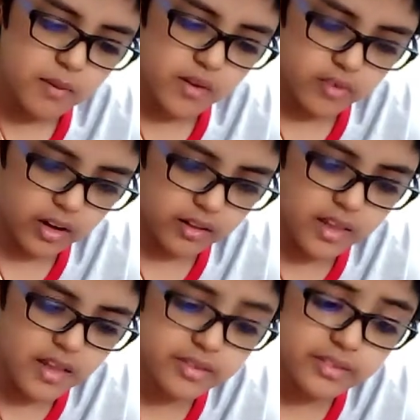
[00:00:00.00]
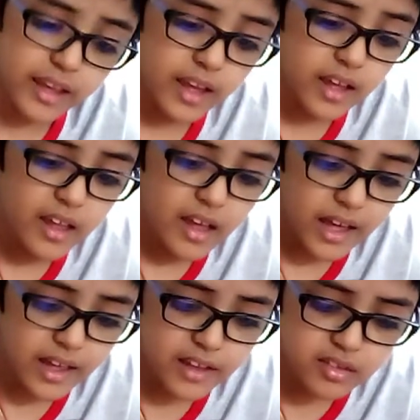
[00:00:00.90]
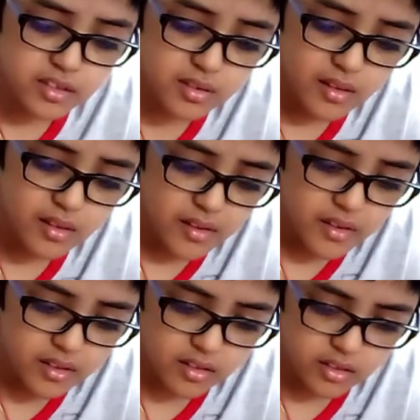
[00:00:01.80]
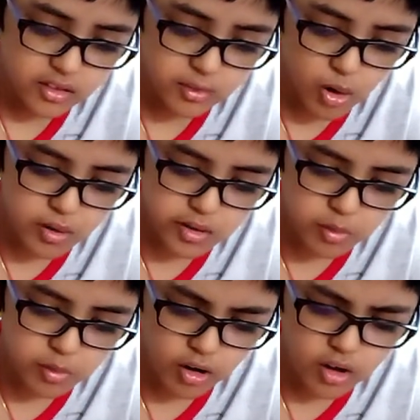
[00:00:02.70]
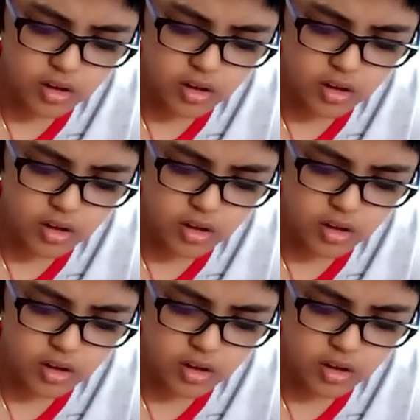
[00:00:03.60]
let's take a small